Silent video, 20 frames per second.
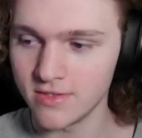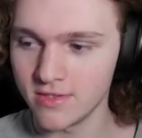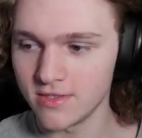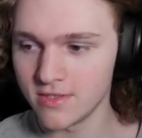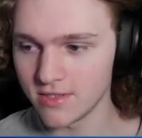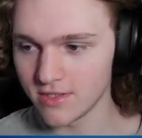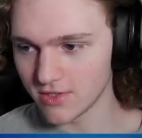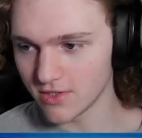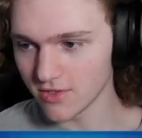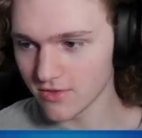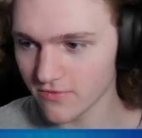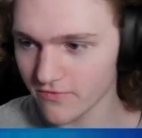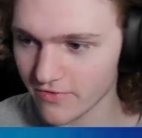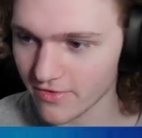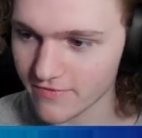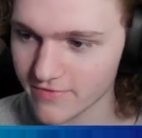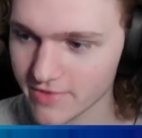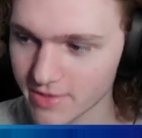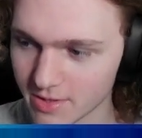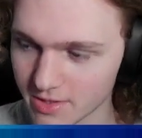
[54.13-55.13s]
You're
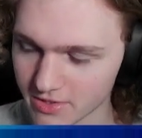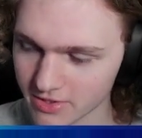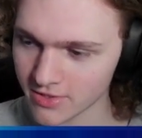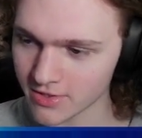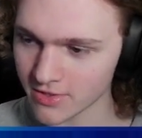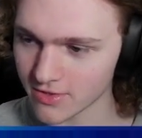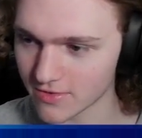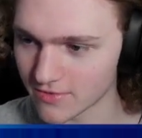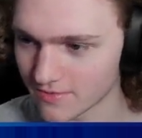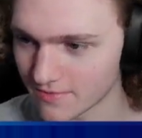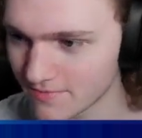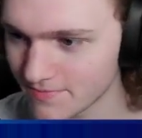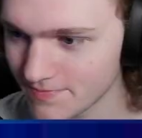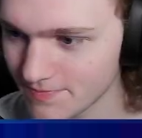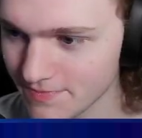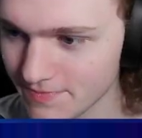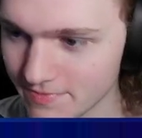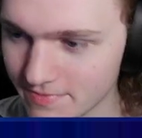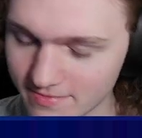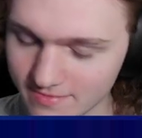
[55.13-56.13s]
involved in this too.
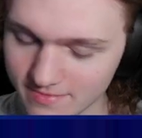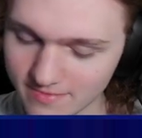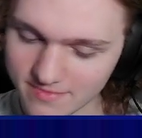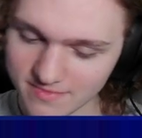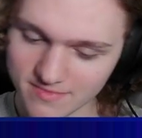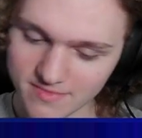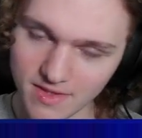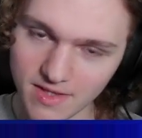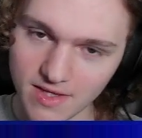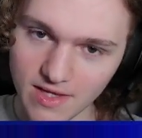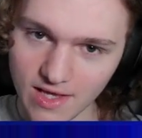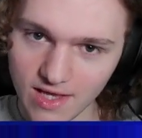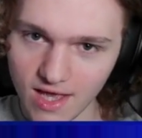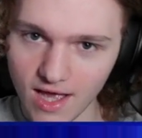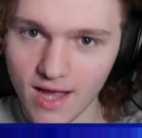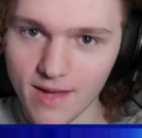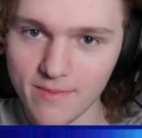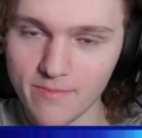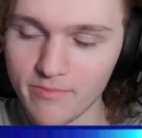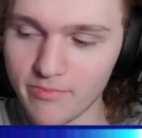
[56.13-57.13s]

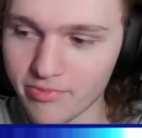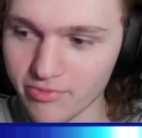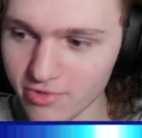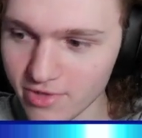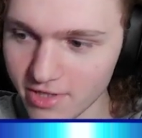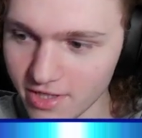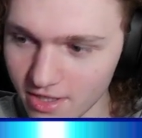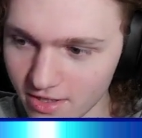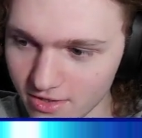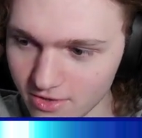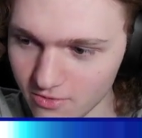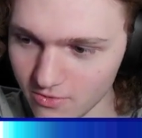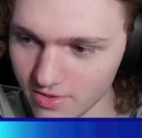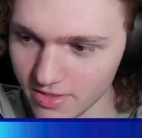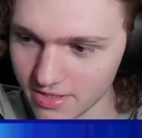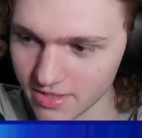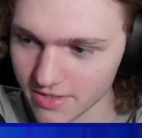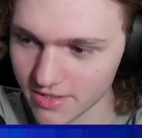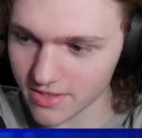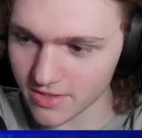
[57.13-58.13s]
I'm bringing you
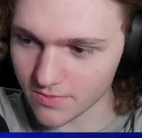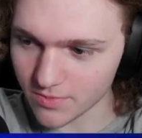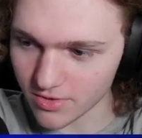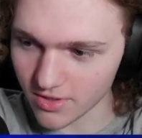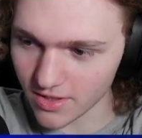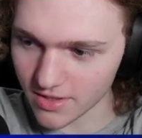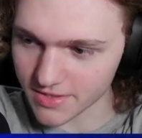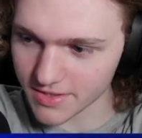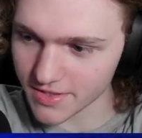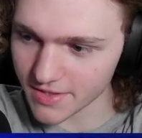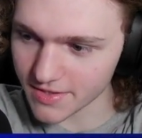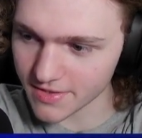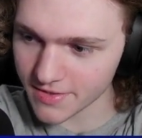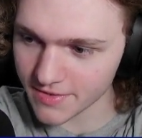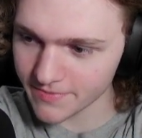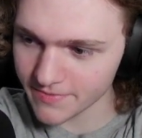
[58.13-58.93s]
into this process.